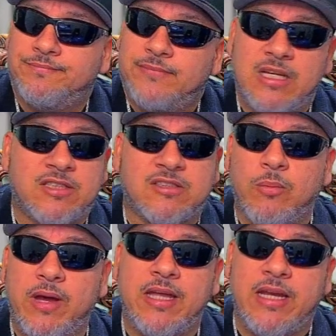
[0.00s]
It's the way
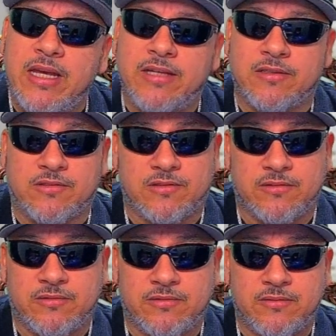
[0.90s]
it is.
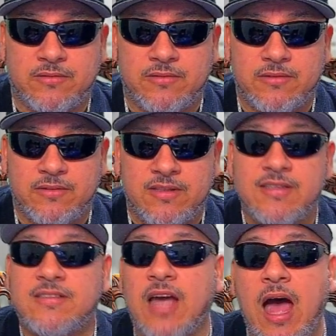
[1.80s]

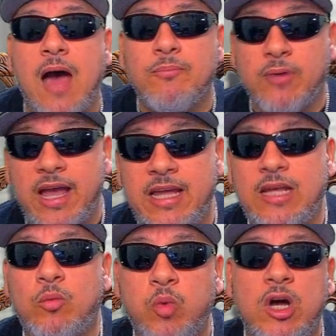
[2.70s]
Tom Brady
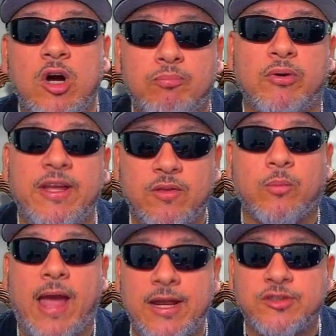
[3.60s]
will bring the
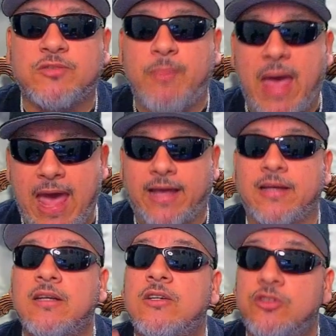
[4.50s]
Raiders back
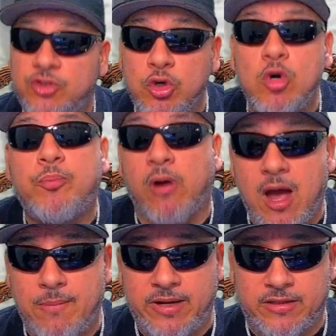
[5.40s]
to
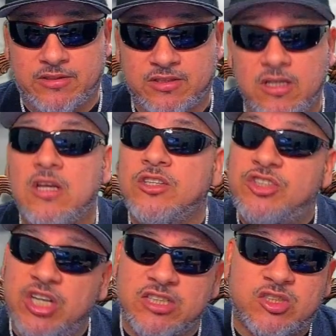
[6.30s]
prominence.
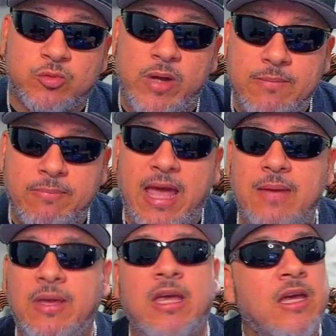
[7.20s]
Just Win,
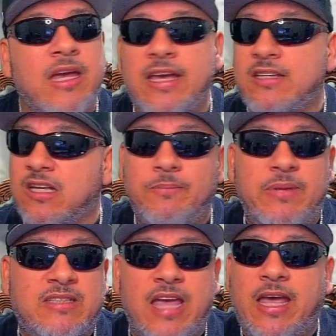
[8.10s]
baby, is going to be
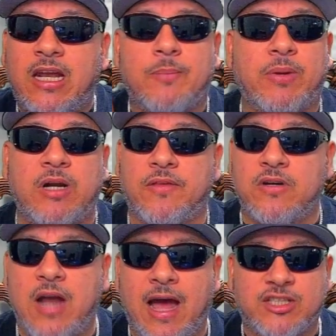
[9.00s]
taking up another
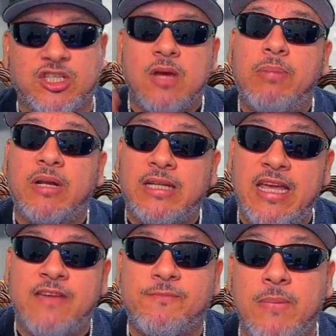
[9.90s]
notch.
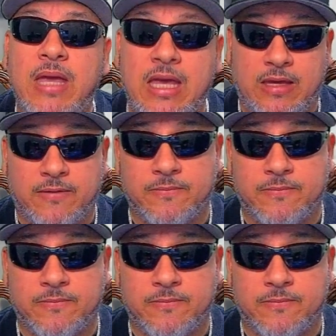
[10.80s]
Believe me.